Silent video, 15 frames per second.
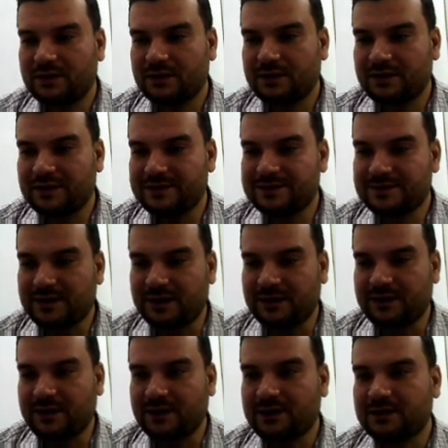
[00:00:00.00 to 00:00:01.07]
he is
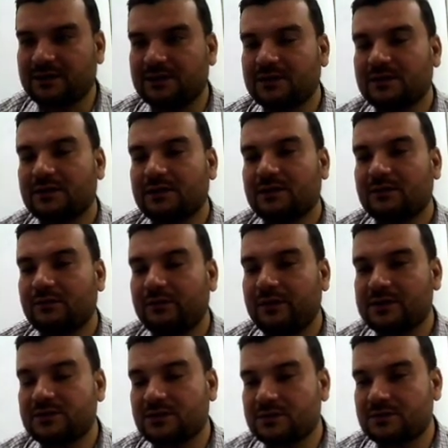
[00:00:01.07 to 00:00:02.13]
saying that
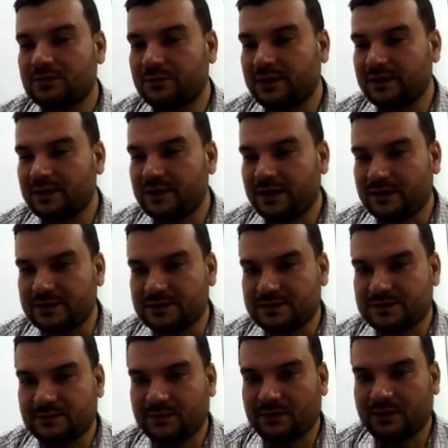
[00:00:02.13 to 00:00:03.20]
whales also breathe like
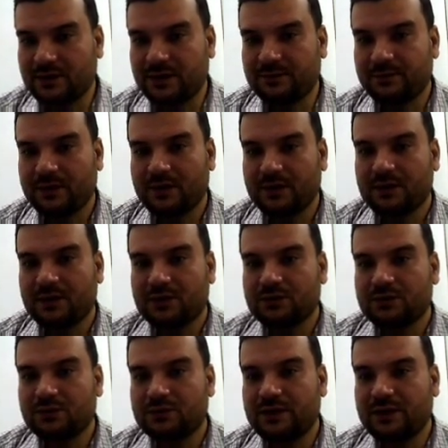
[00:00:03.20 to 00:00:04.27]
us. Okay,
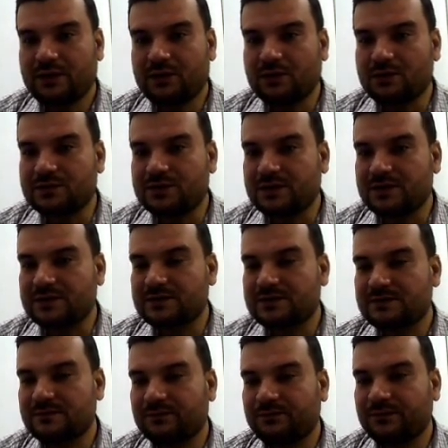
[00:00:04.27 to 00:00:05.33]
through their
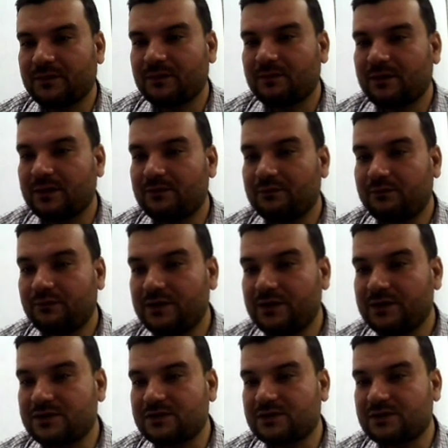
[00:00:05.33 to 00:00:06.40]
noses. But
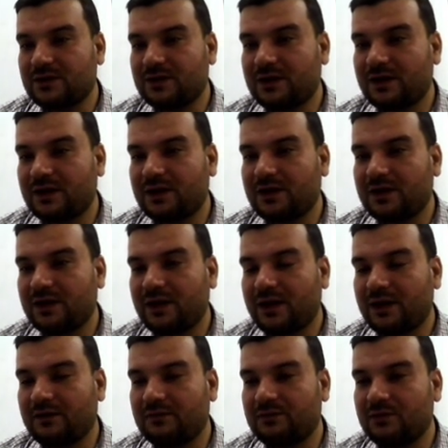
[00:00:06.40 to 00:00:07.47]
fish
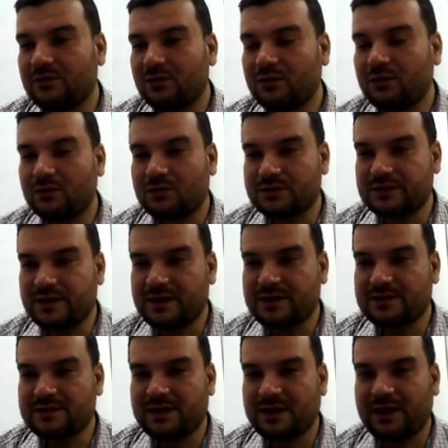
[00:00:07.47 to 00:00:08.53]
have no
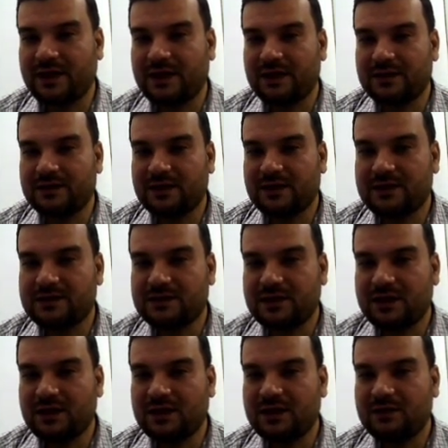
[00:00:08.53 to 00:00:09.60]
noses and they
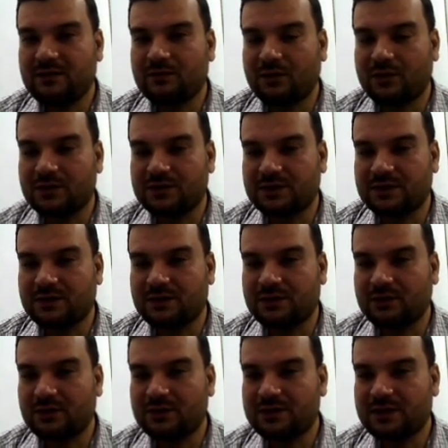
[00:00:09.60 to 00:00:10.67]
take in water,
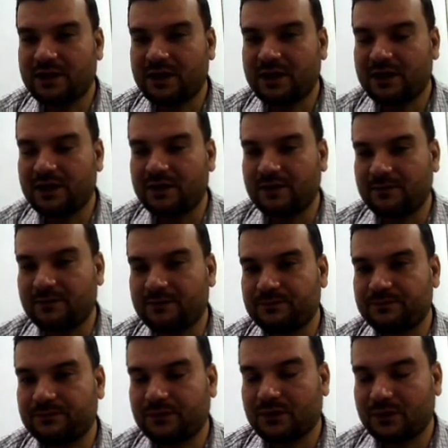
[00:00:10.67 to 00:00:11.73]
not air.
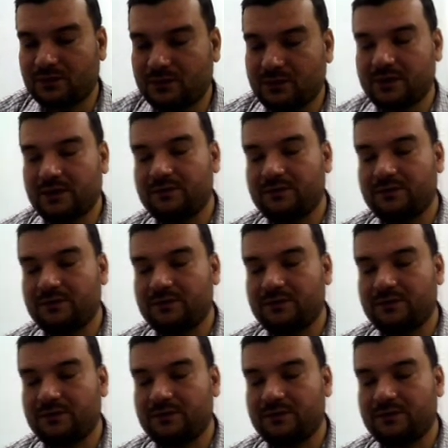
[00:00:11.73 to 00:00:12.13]
Okay,